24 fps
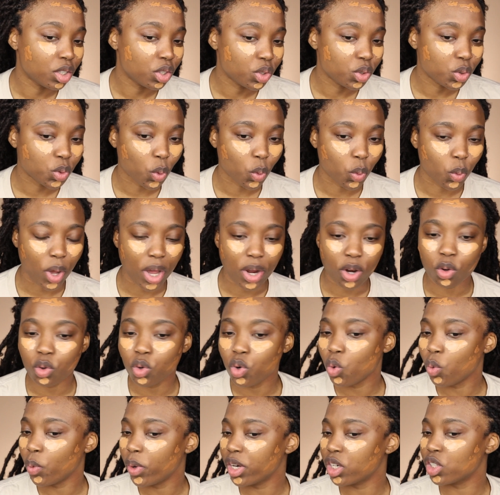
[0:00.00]
So I don't
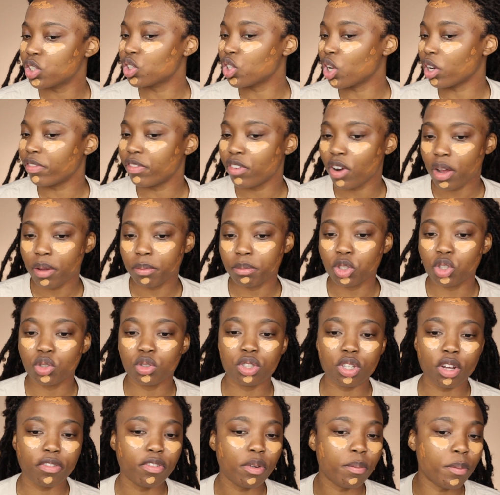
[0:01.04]
know where to start from. Do you
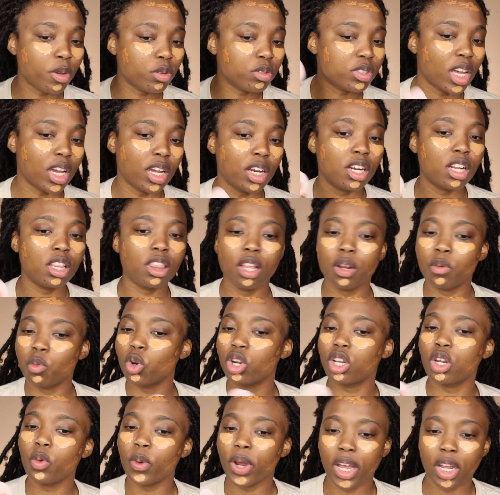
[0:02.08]
start from outside and then
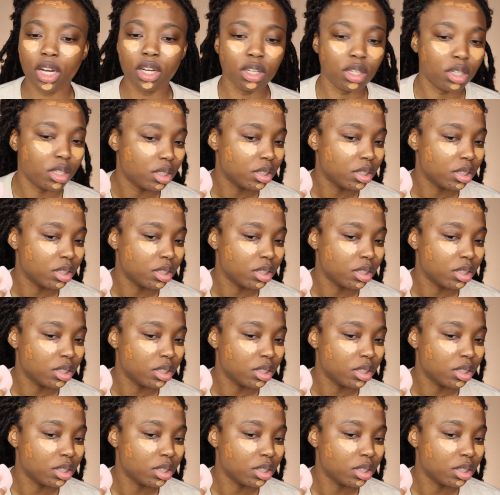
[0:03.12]
work your way in?